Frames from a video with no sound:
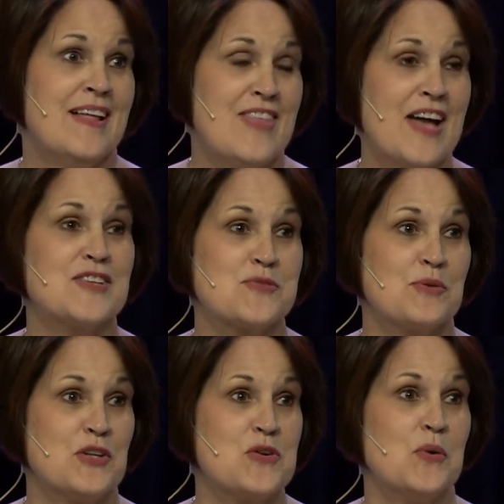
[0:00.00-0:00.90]
That is
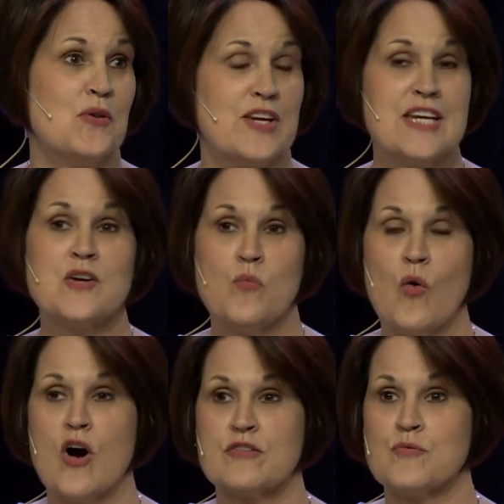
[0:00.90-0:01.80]
really cool that he can
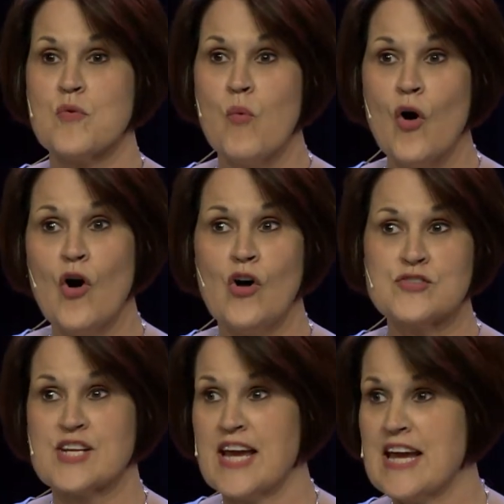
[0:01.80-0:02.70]
walk through
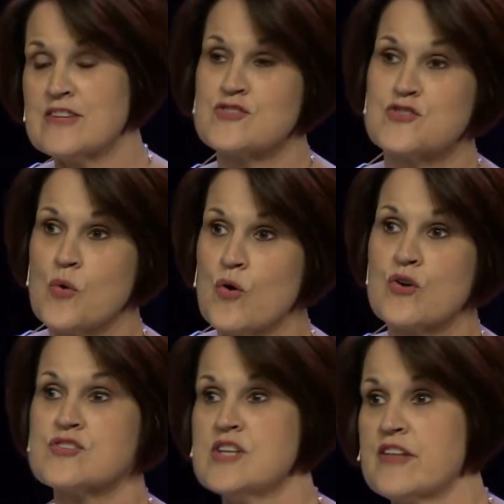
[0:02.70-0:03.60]
walls, gates,
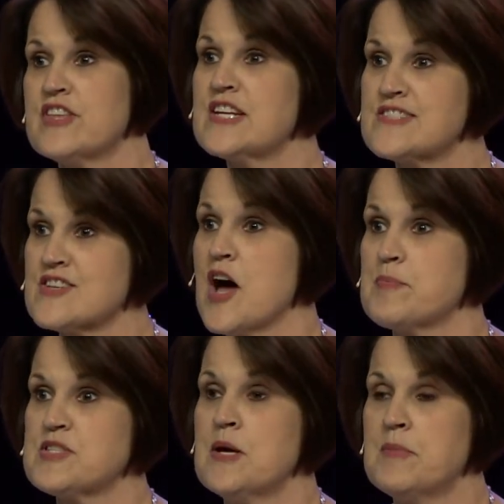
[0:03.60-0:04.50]
doors, nothing
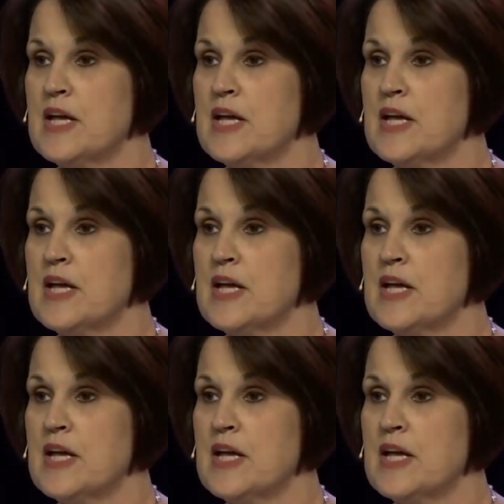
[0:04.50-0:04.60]
stops him,